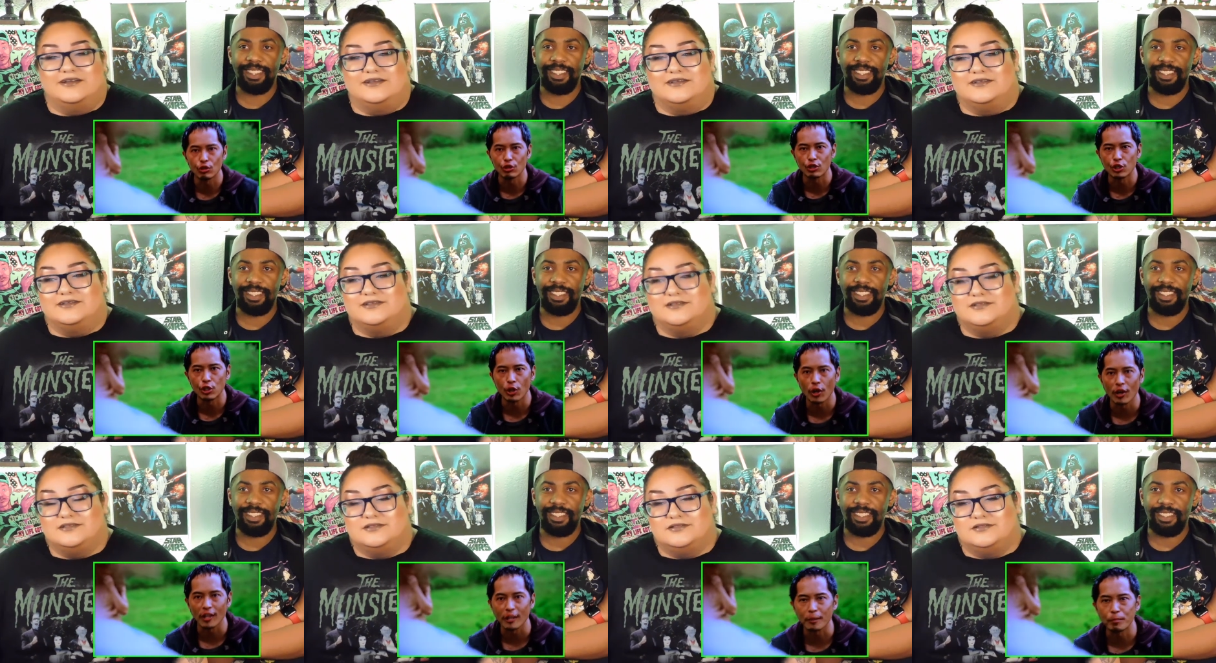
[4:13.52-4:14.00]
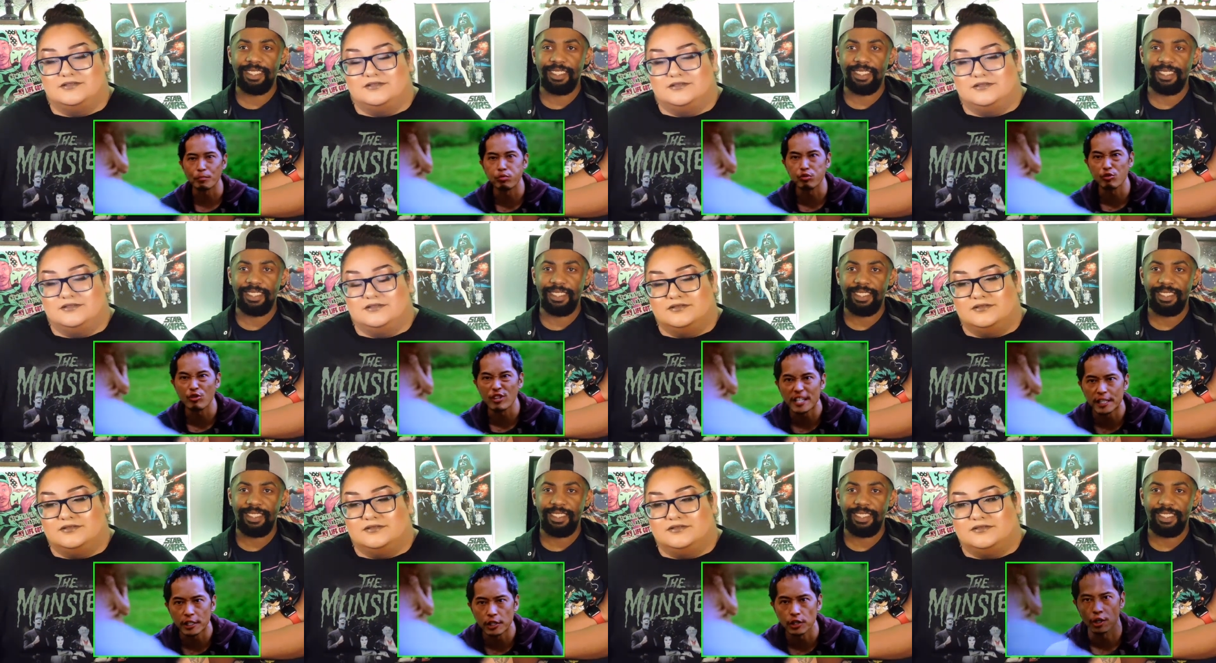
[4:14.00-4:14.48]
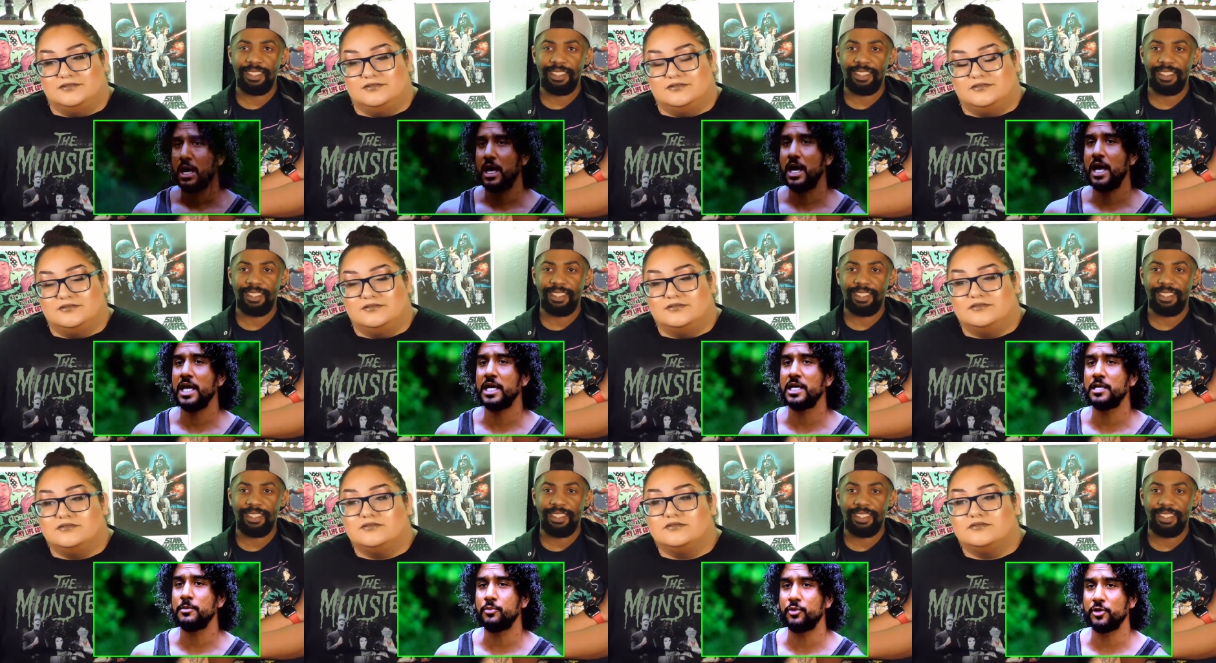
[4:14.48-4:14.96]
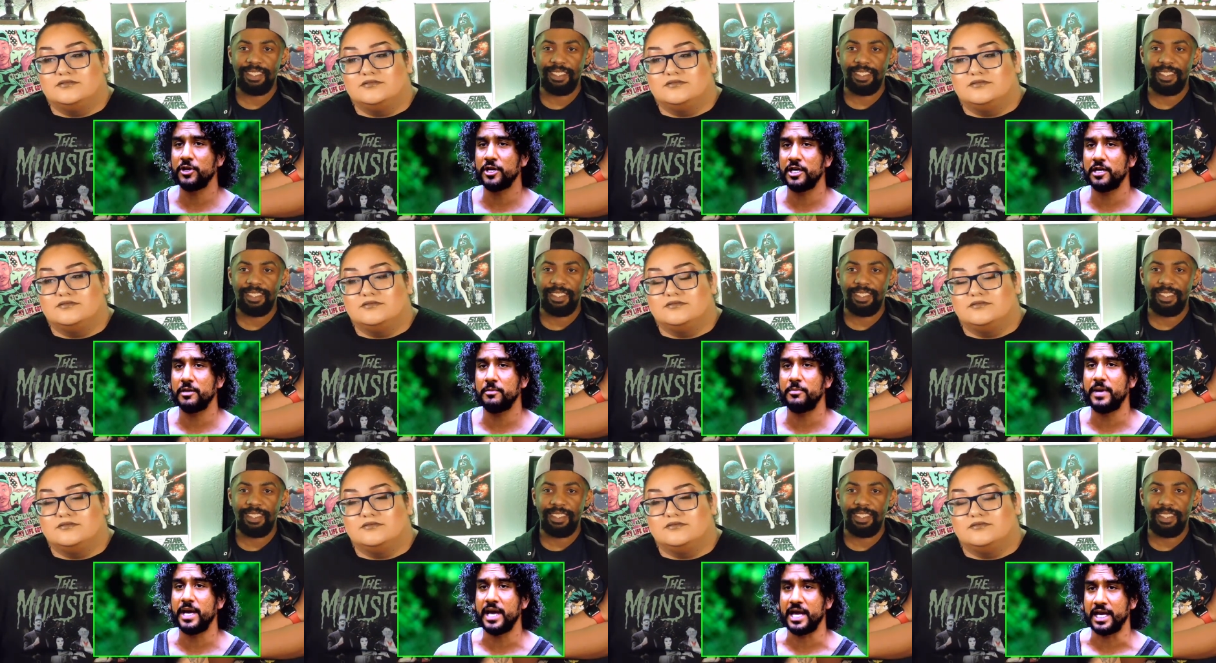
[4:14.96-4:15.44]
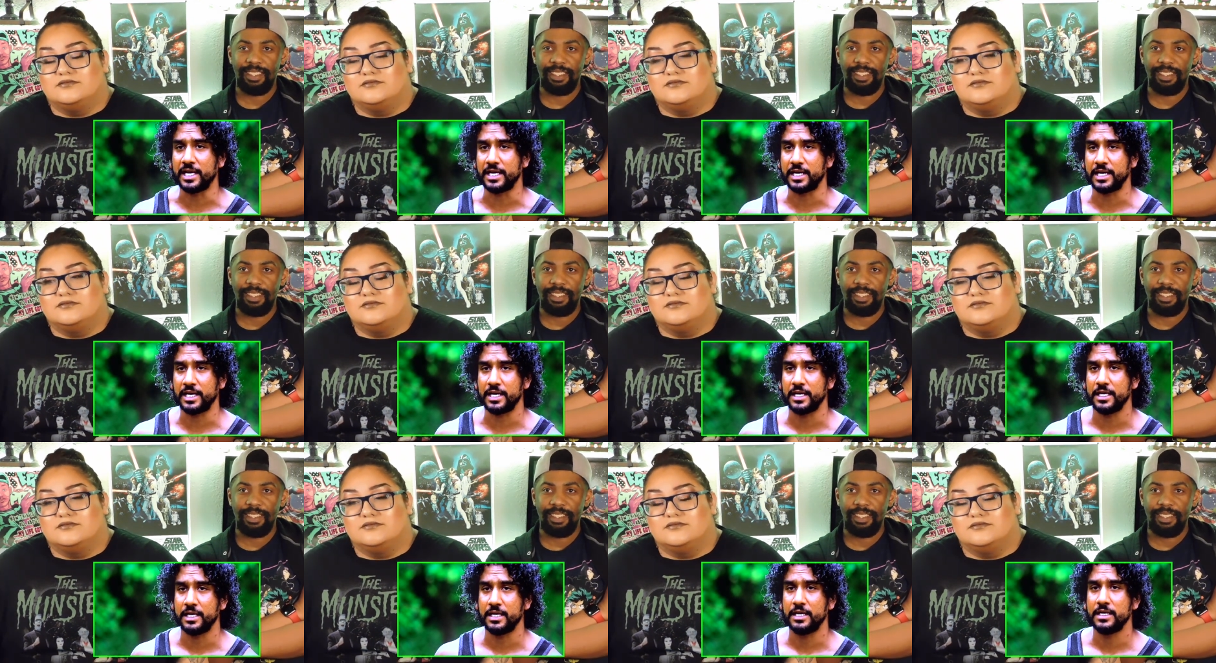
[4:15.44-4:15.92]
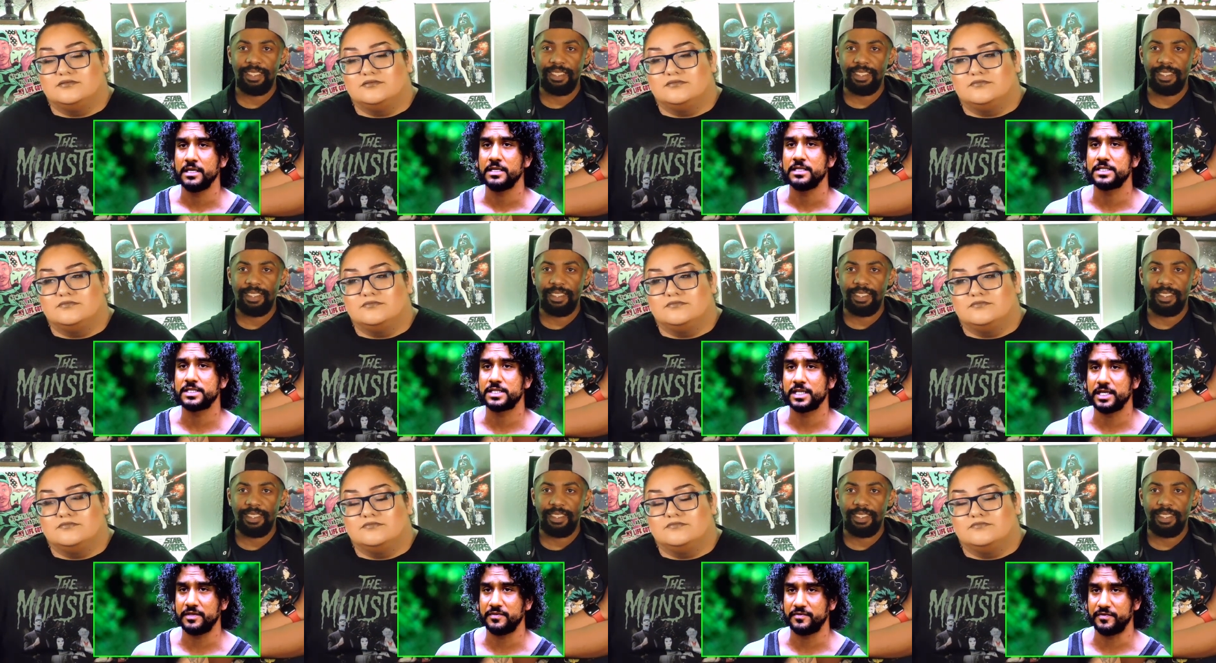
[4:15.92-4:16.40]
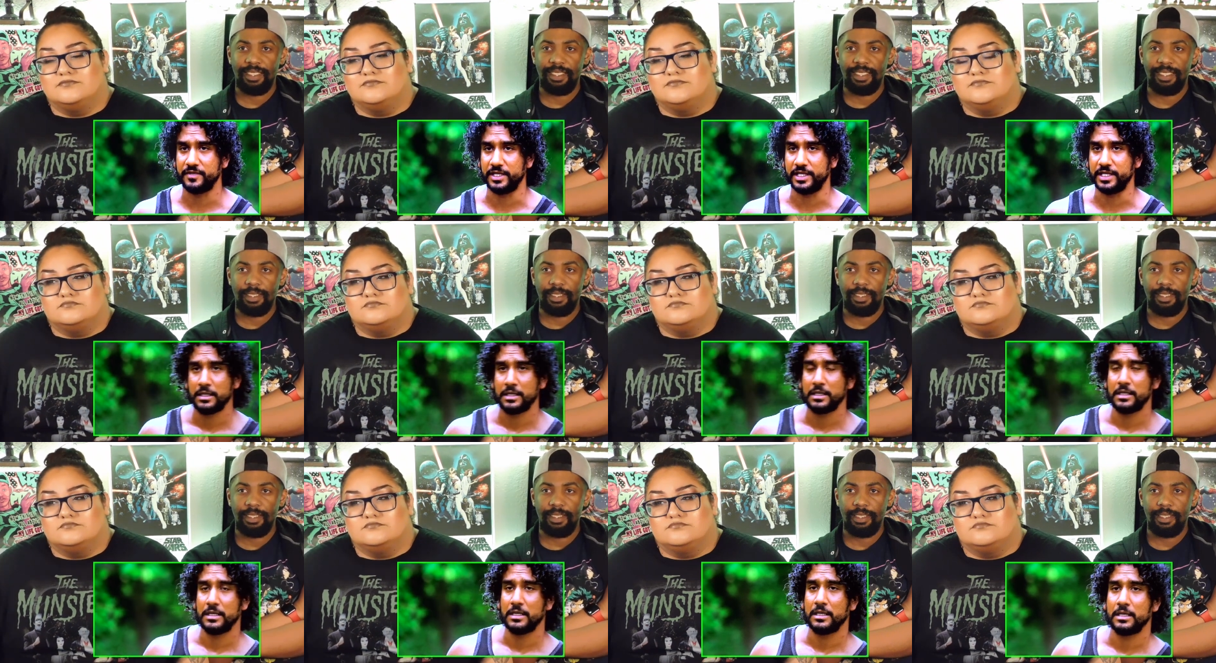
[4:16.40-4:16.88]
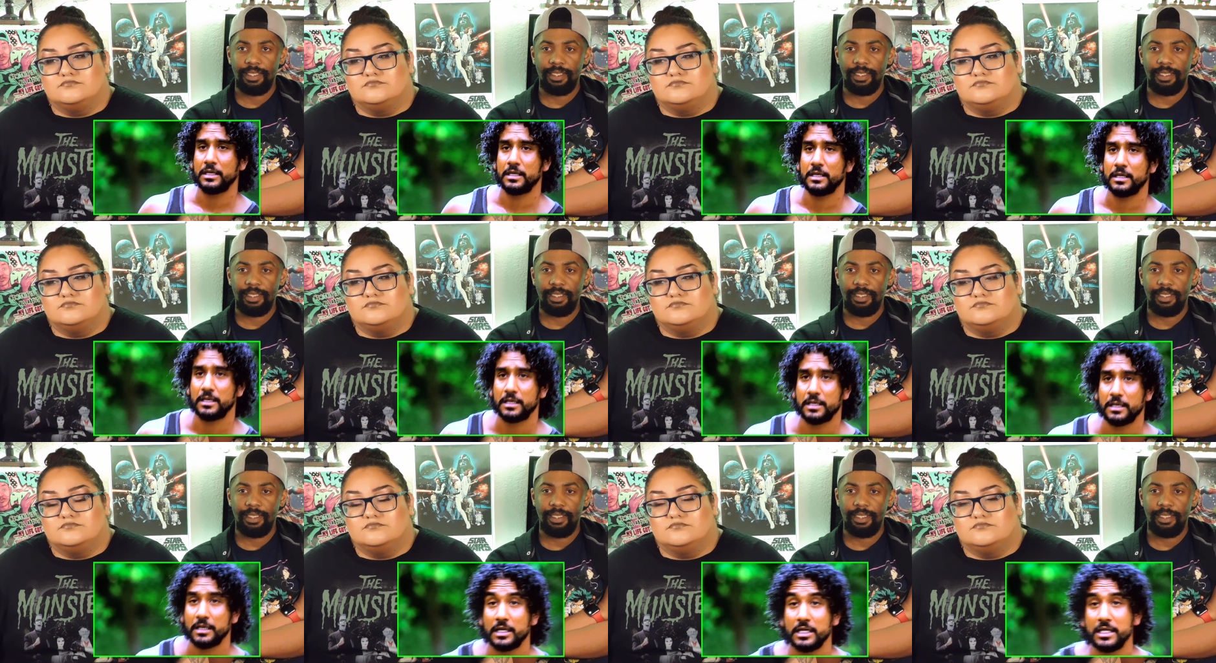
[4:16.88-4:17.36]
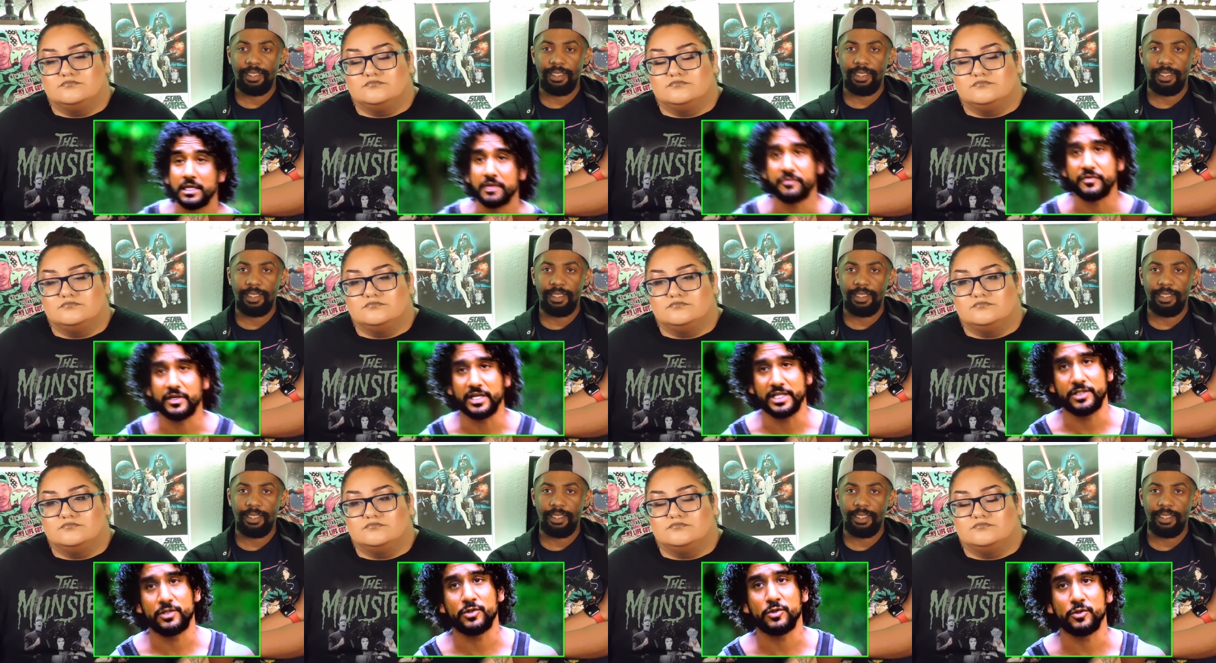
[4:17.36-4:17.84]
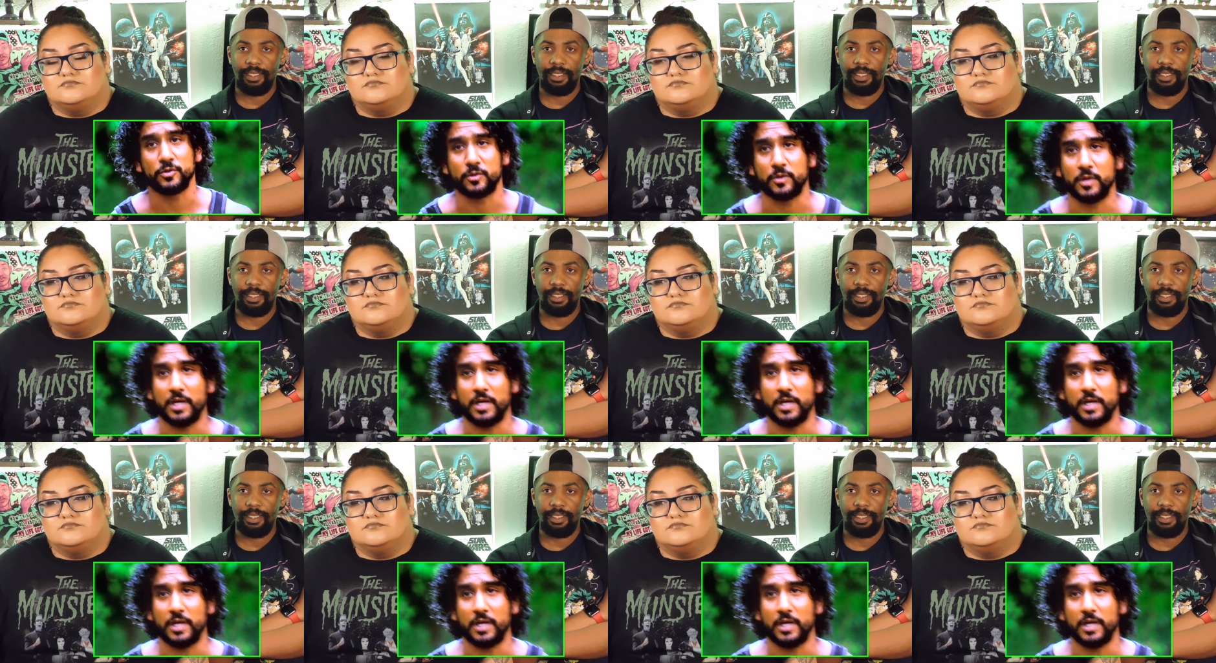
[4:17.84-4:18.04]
Speaker 1: Charlotte prisoner. I can bring her back, safely. And if I do,